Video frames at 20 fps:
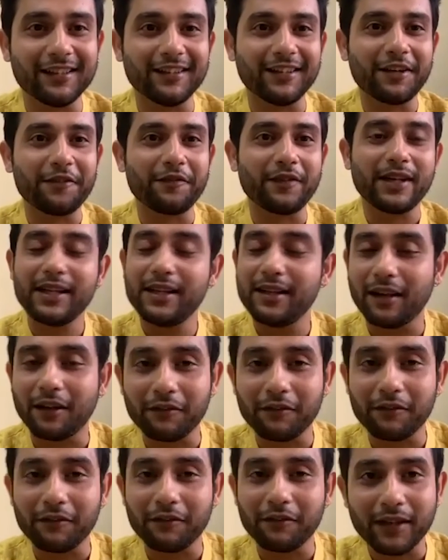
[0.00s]
They're very
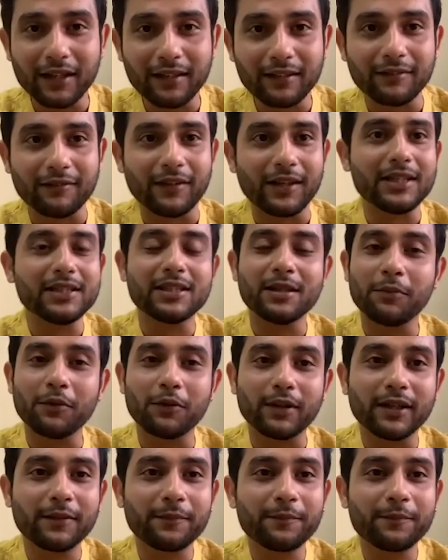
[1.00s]
loving, very supporting.